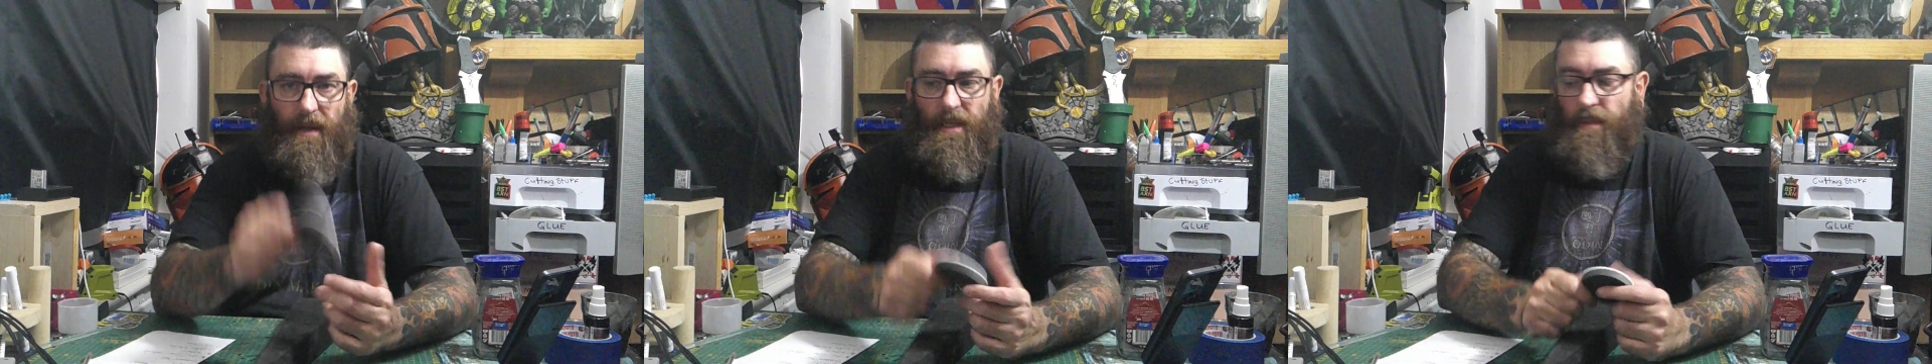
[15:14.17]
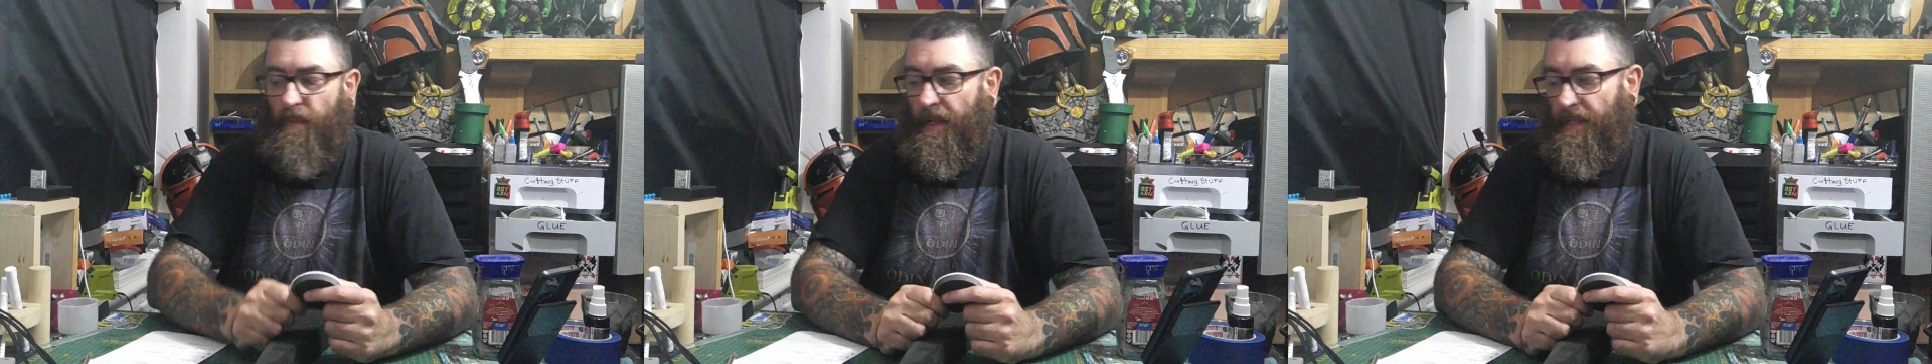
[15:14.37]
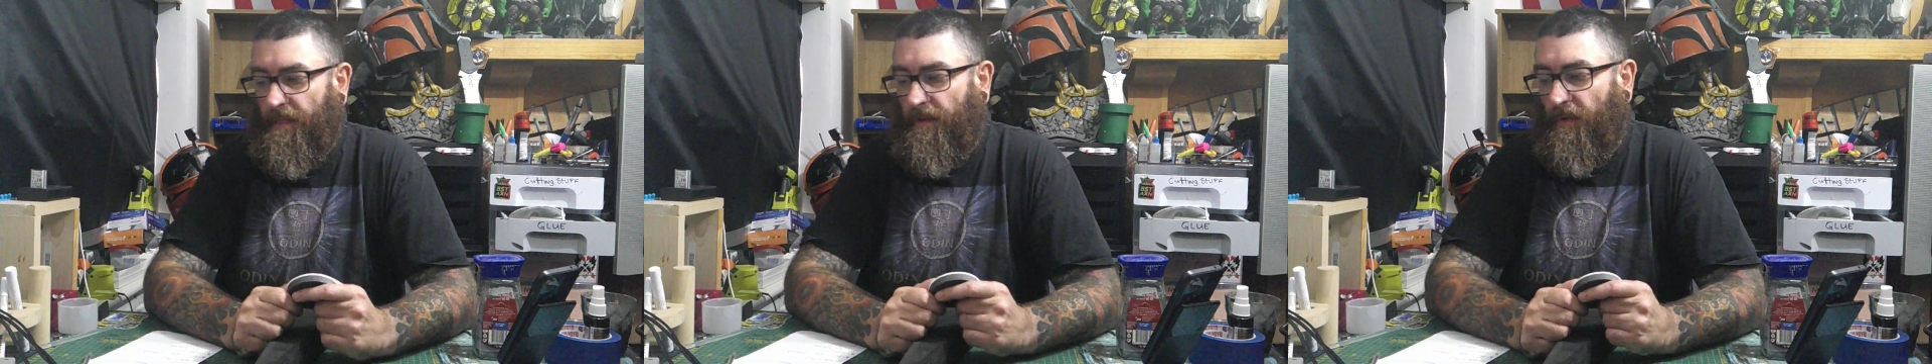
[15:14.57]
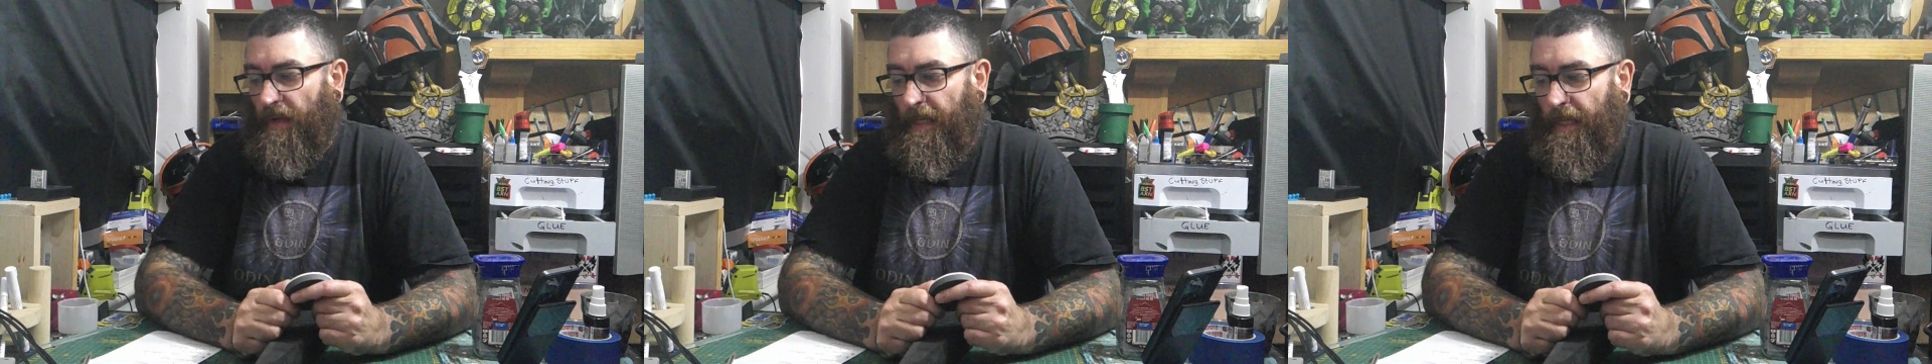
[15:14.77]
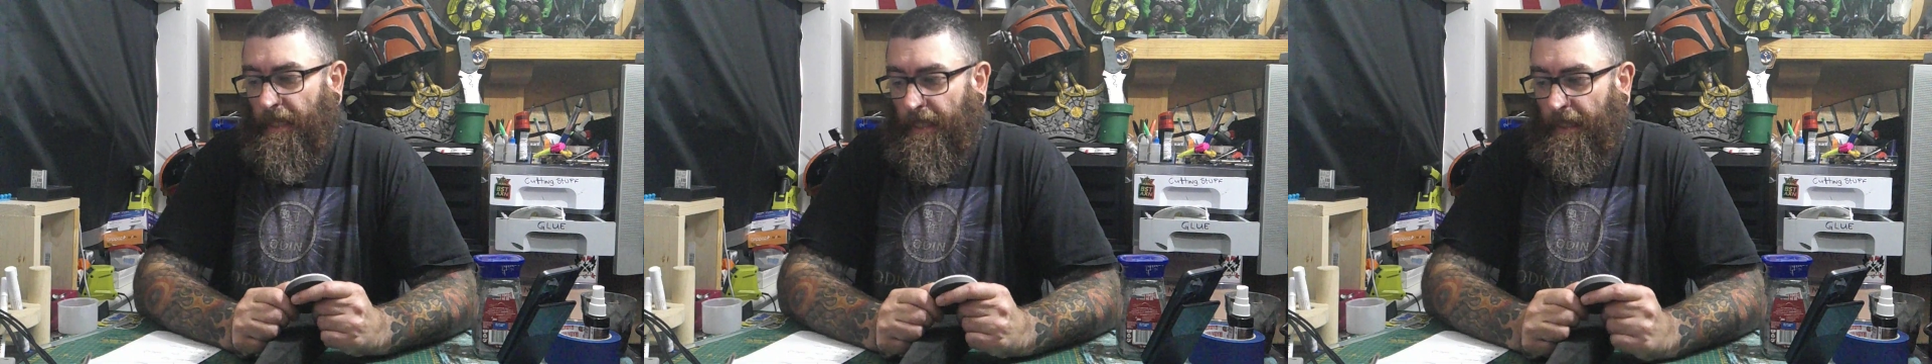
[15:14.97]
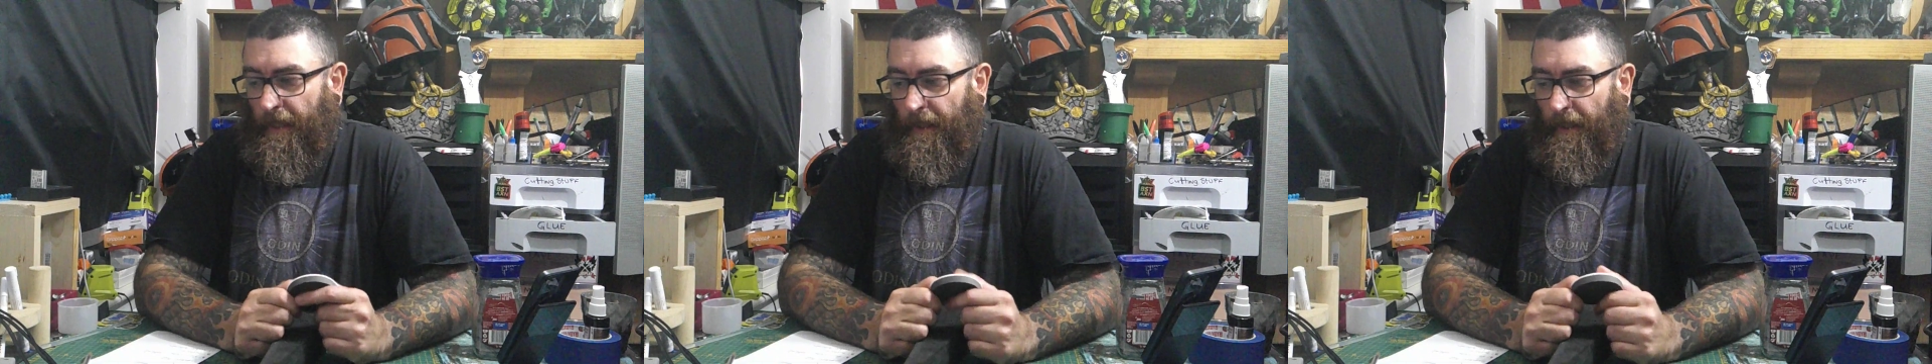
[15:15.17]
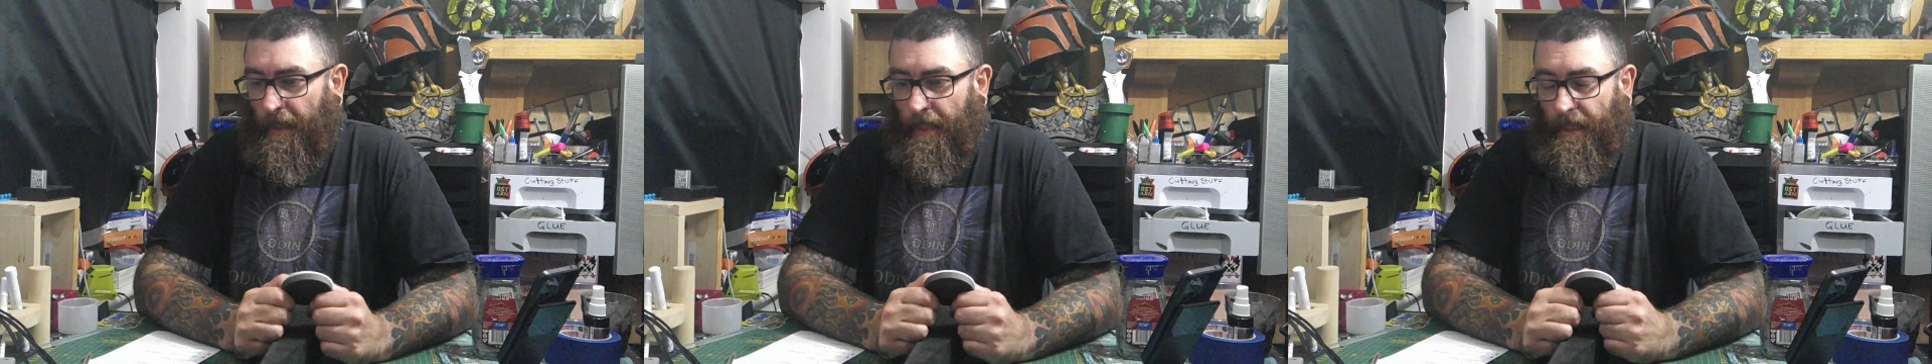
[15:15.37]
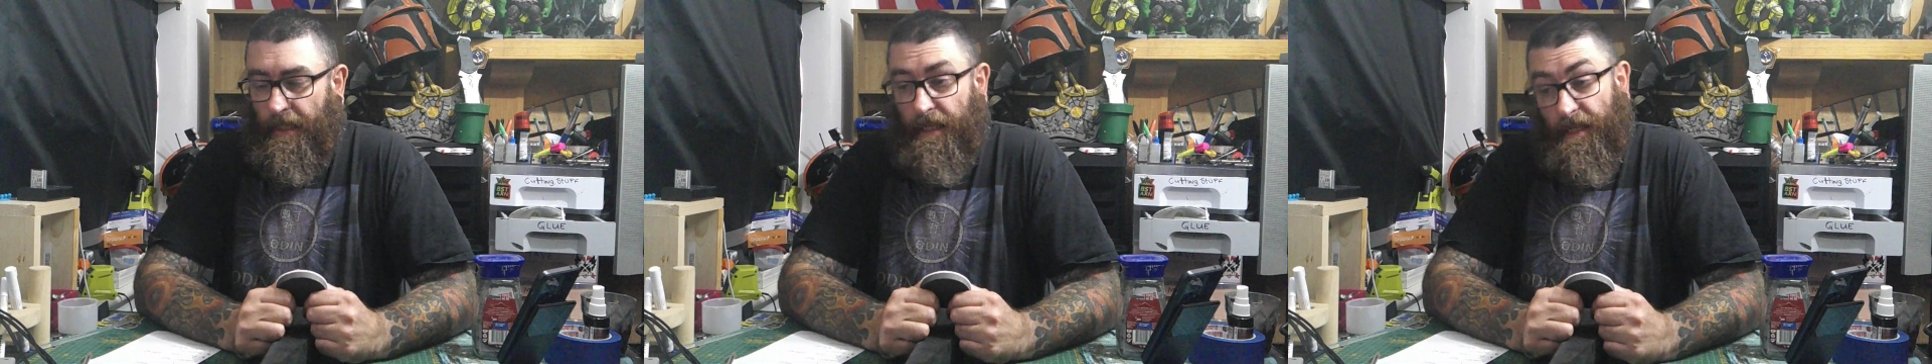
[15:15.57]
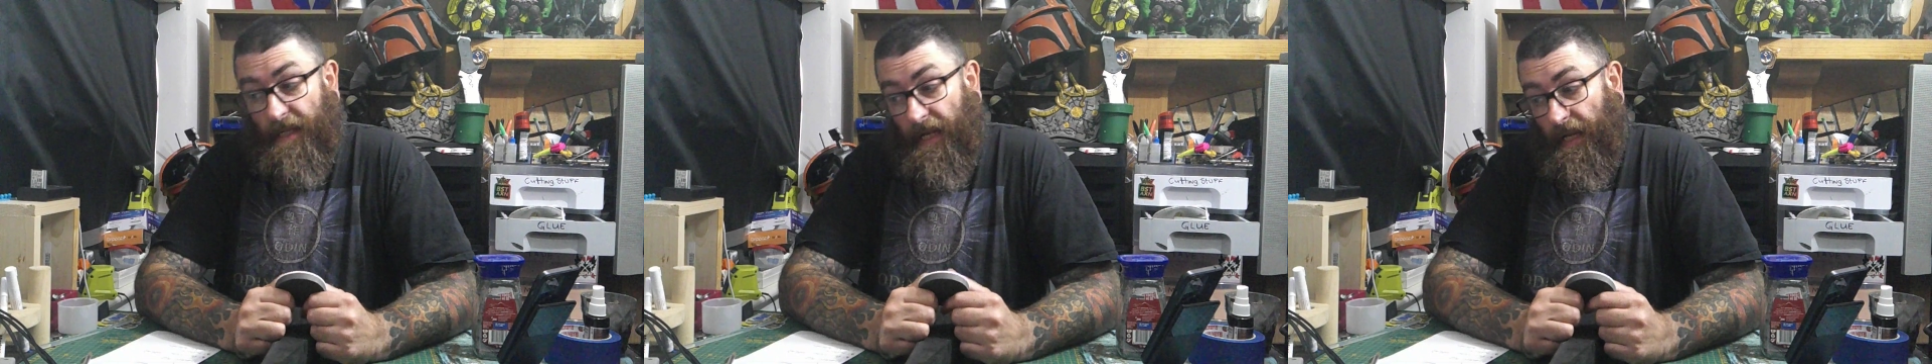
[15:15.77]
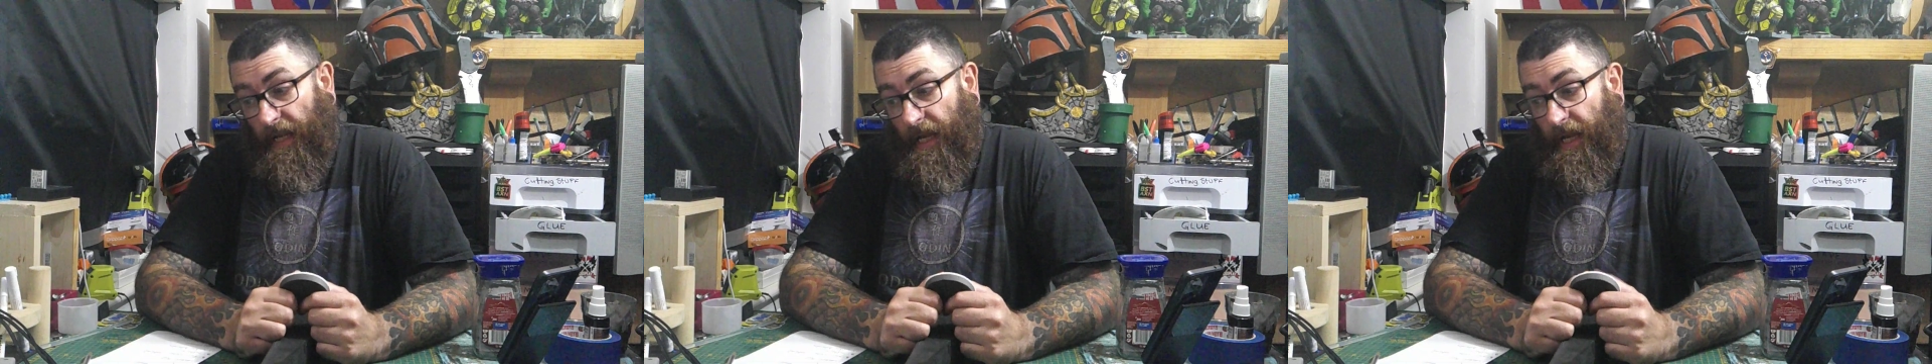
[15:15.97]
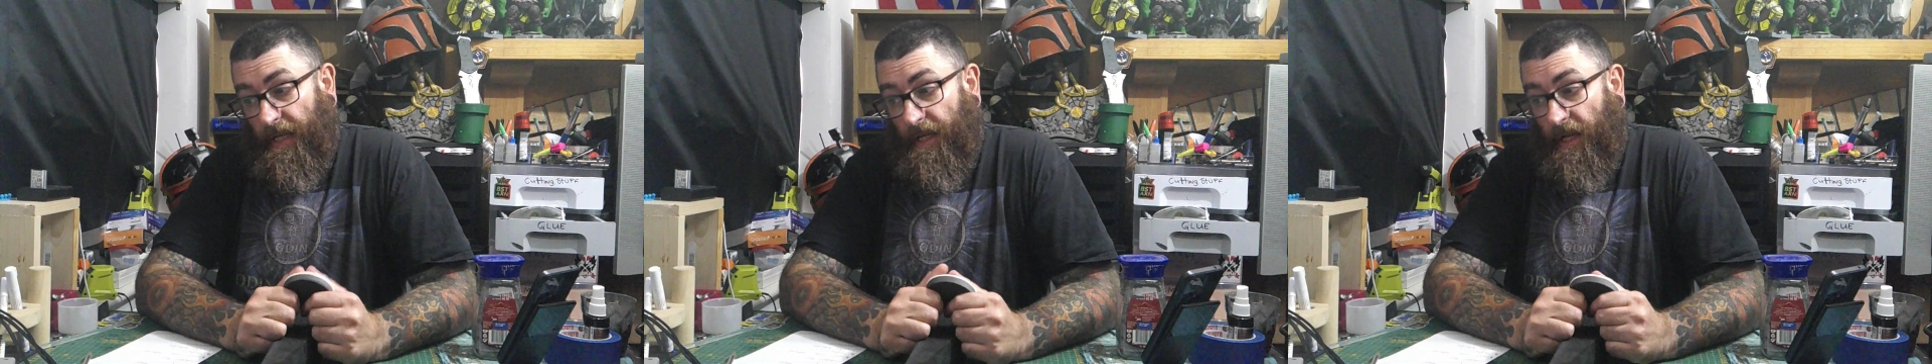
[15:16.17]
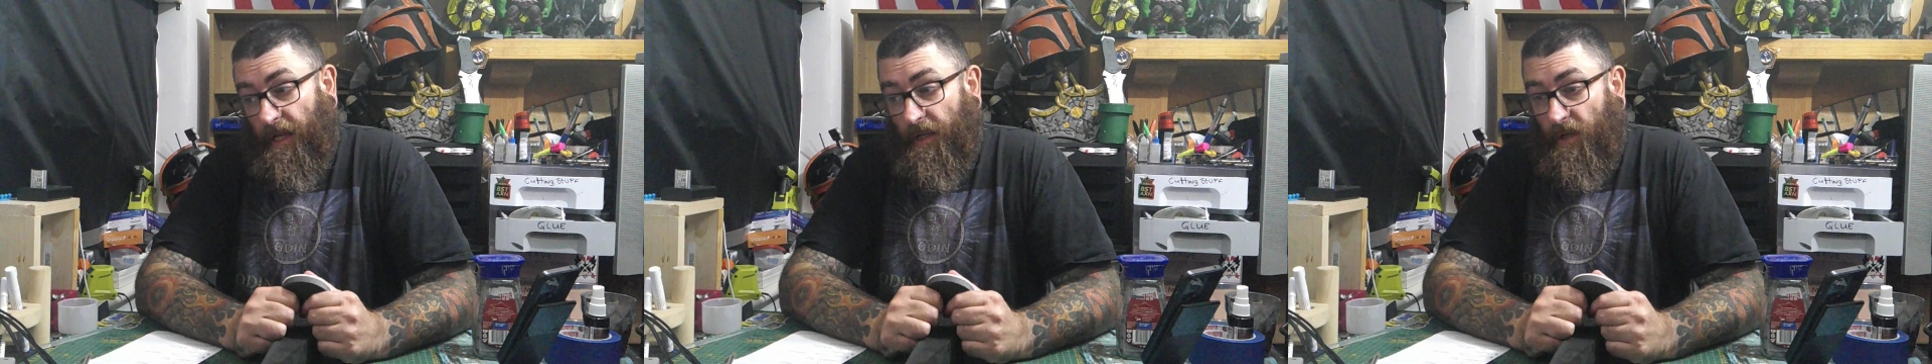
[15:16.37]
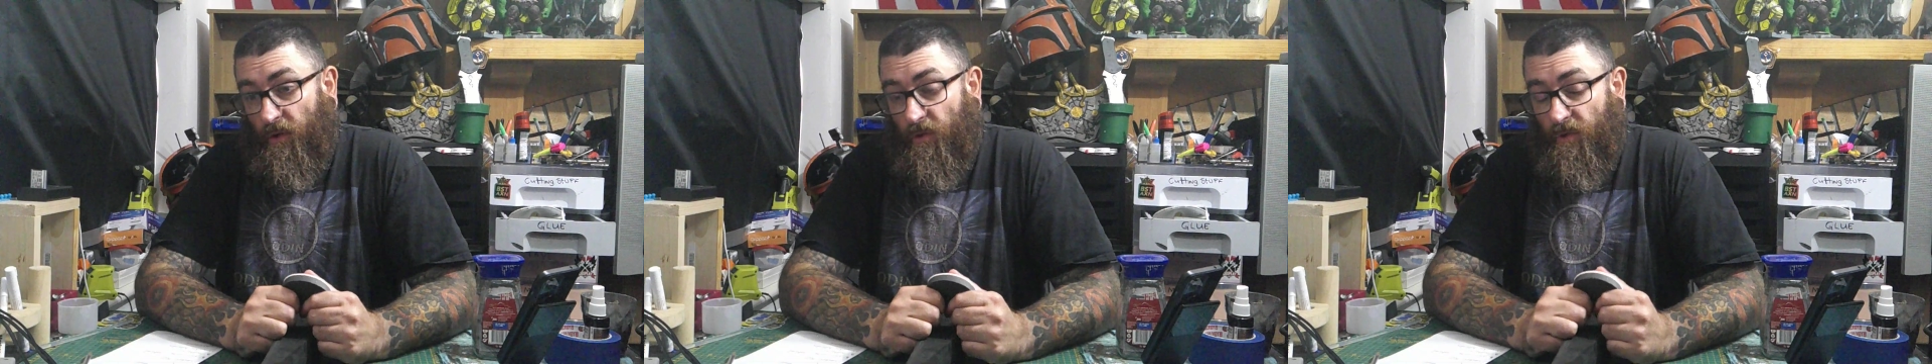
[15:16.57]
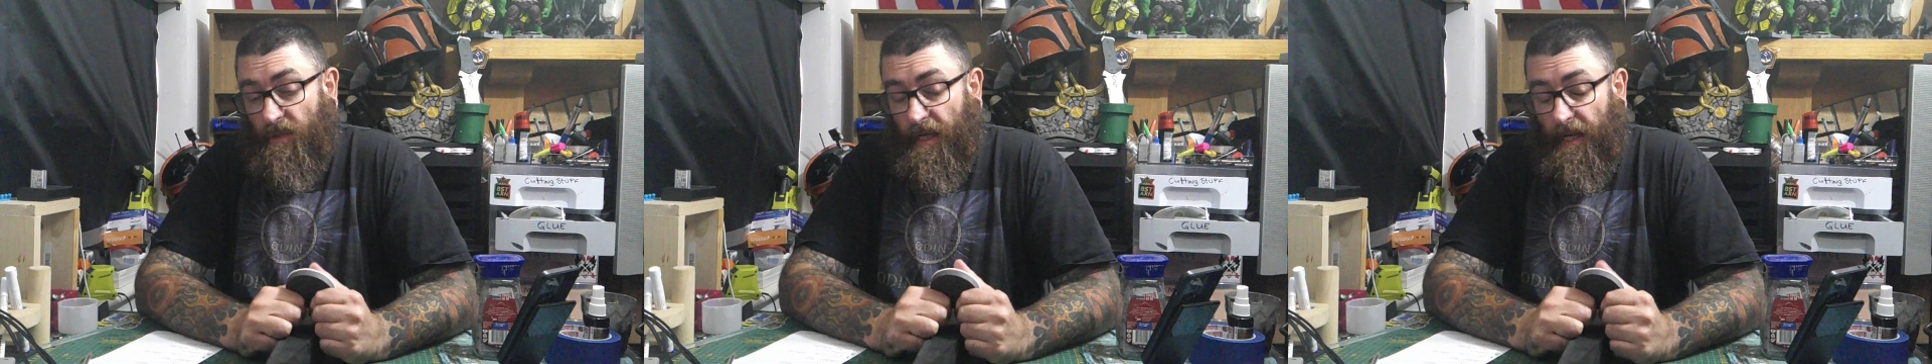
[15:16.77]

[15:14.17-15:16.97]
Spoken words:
expensive. Then again, you can use